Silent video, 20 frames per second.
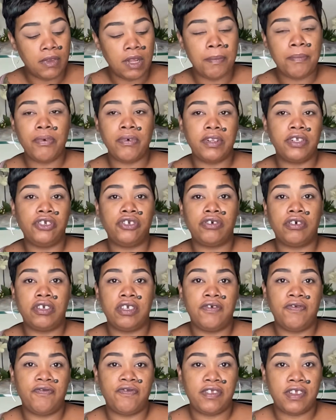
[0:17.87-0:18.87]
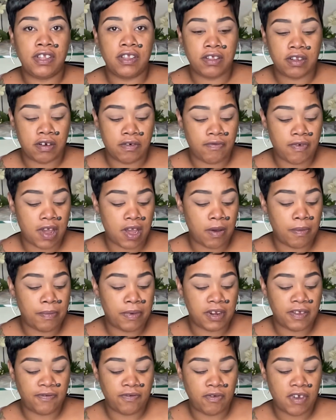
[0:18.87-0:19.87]
Pretty sure you've seen it around, but
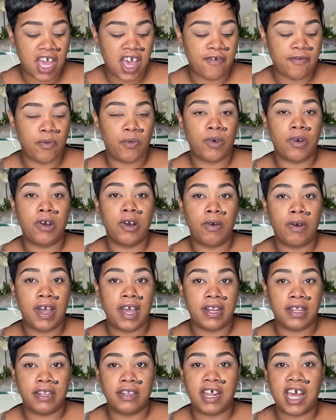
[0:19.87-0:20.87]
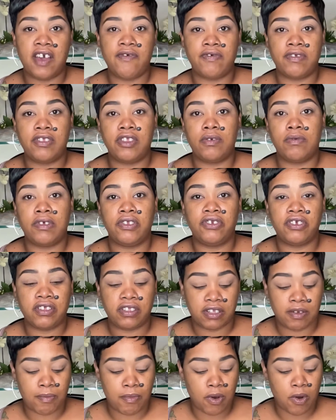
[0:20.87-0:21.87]
if you haven't, we'll go ahead and dive into it in just
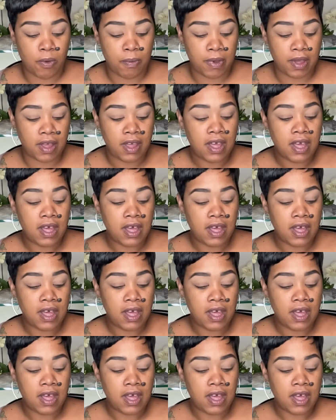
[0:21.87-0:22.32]
a moment.